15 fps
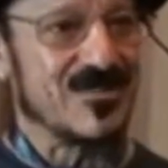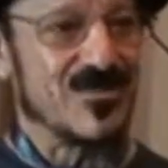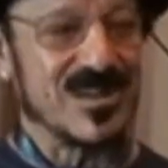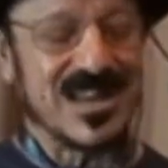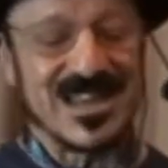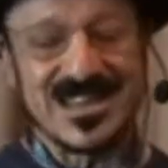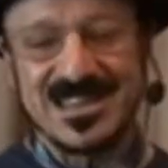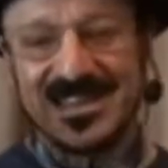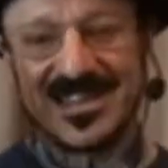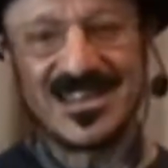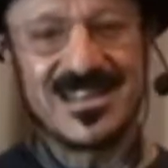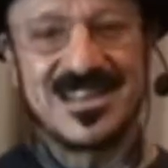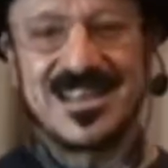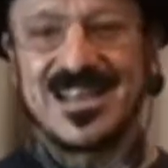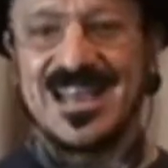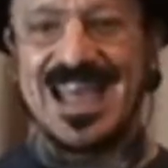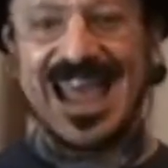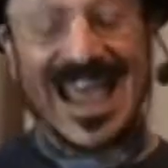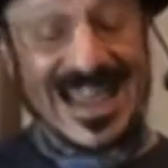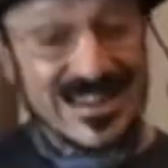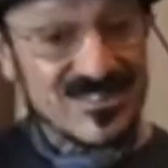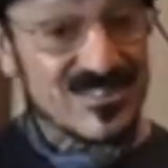And when I get
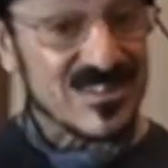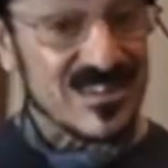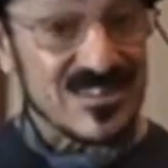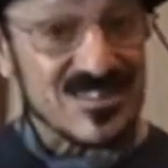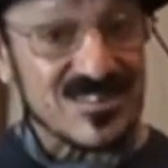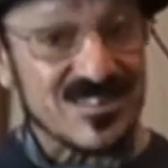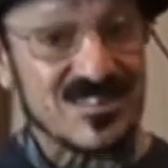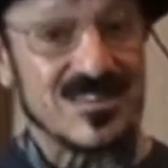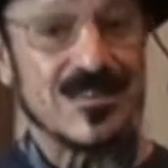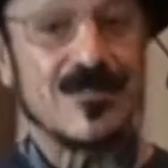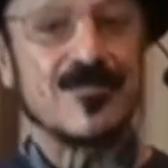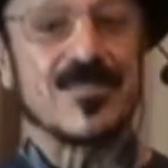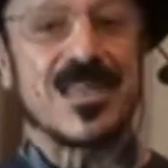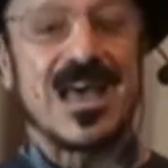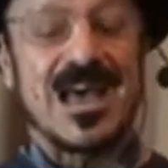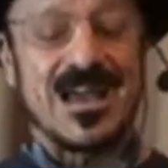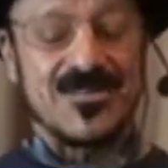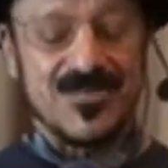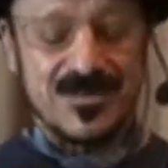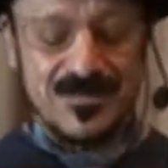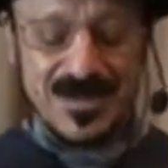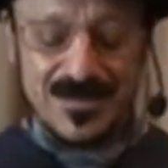anxious,
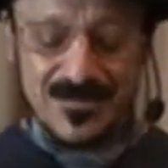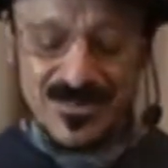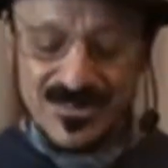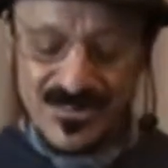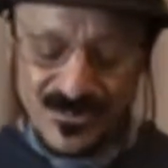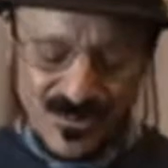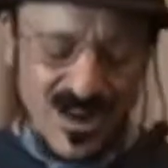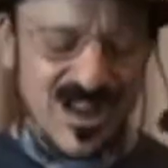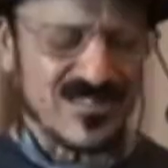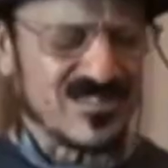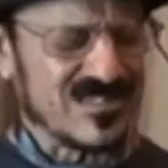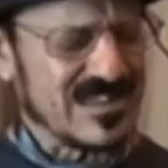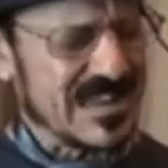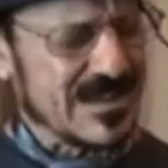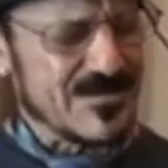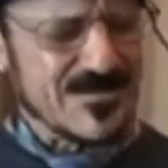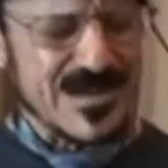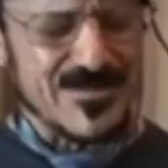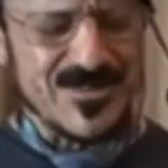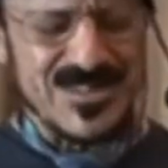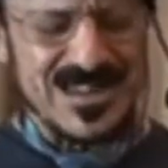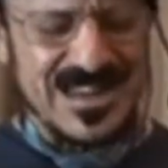I remember trust, and I
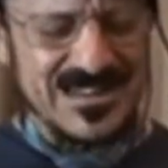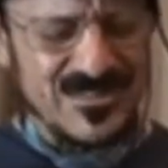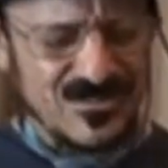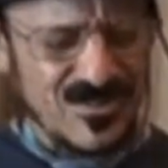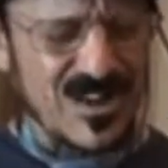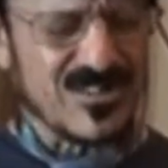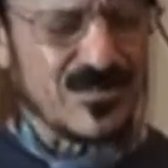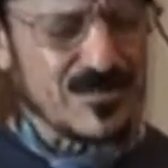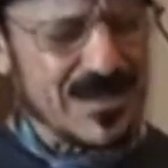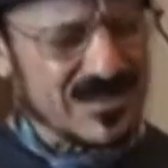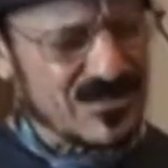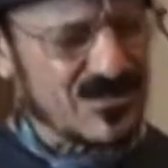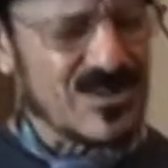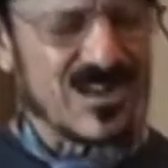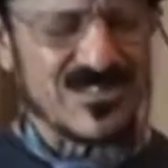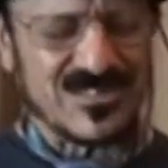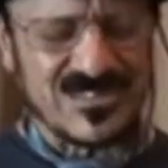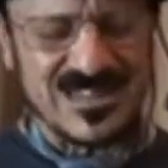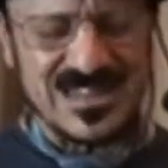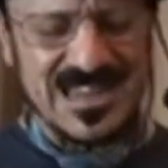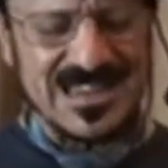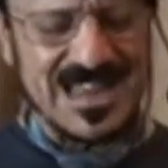remember that I trust my
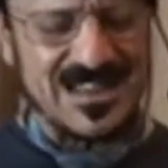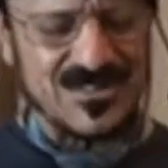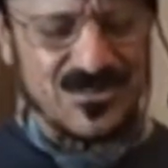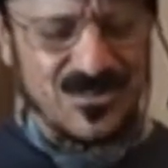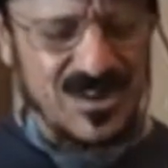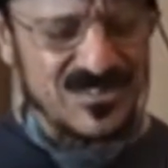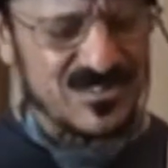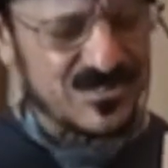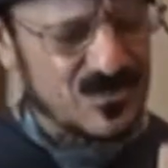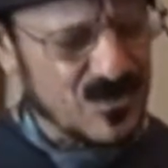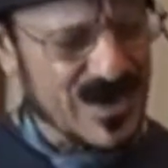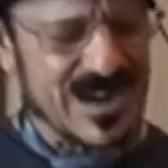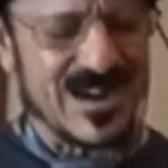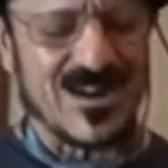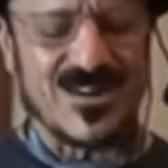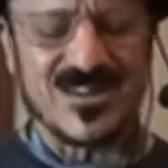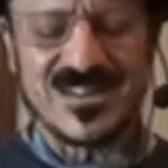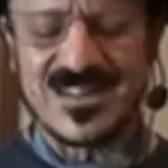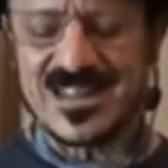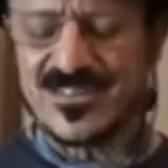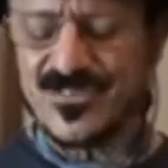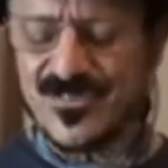trust, that I got trust squared,
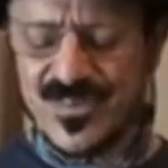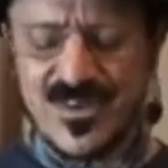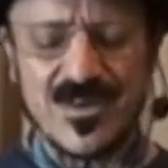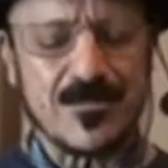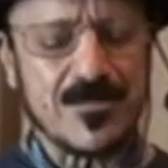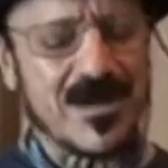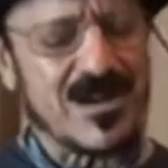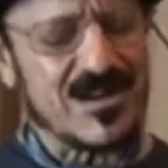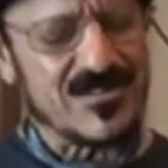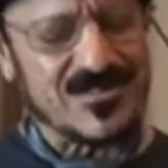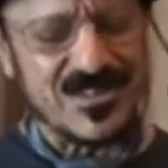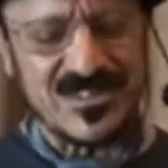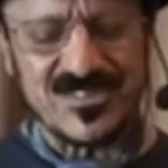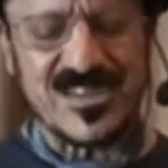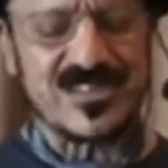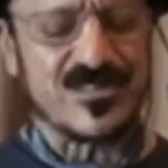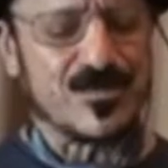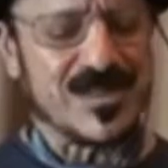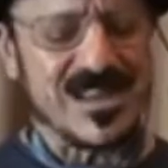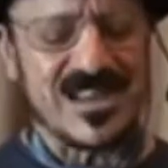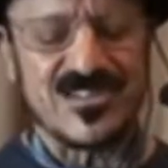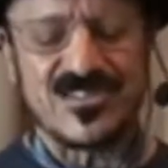and that's very powerful, it's
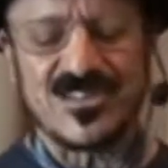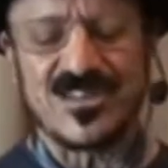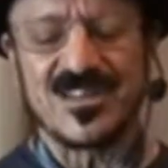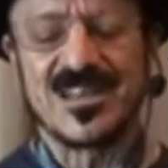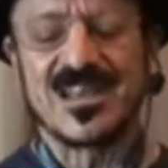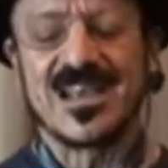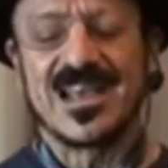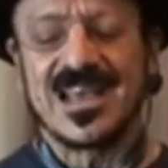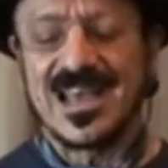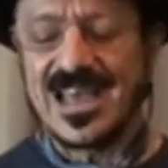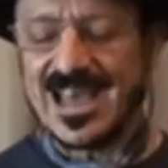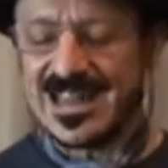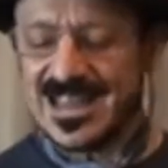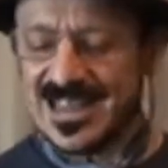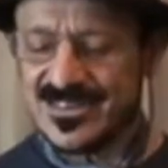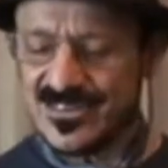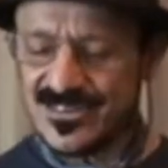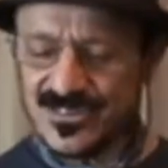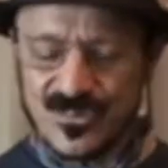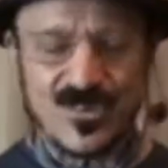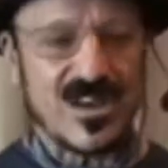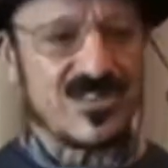exponential, and I
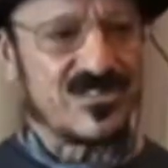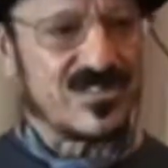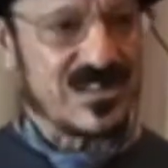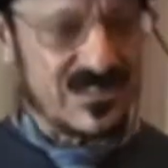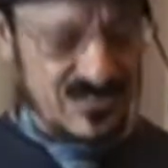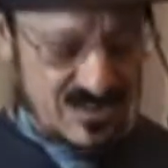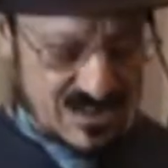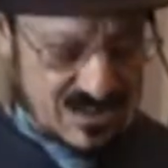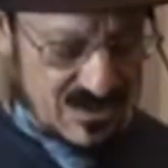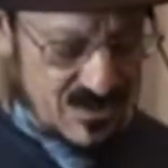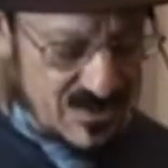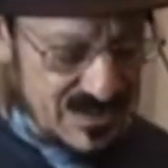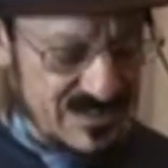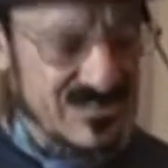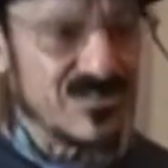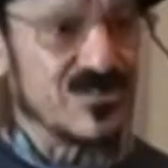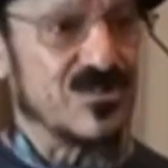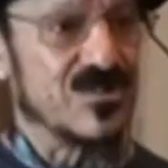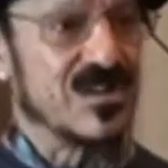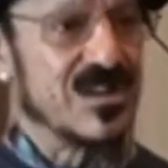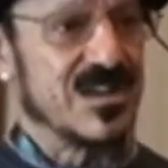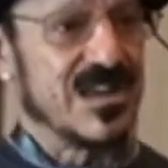just trust that it's all going
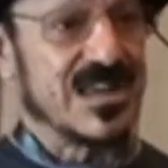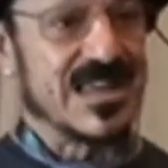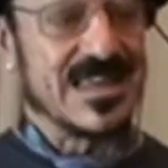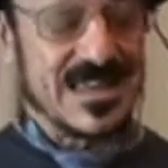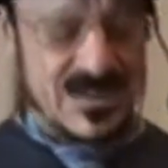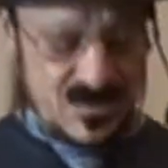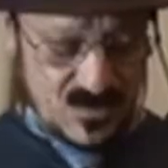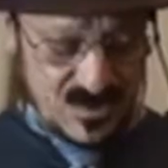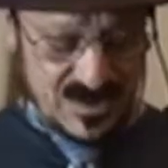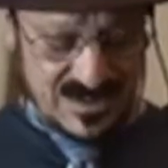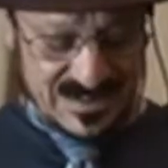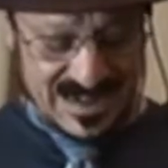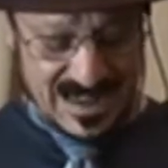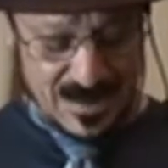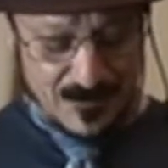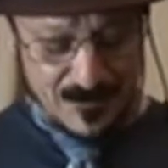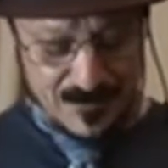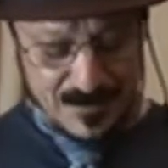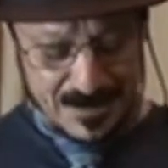to get worked out.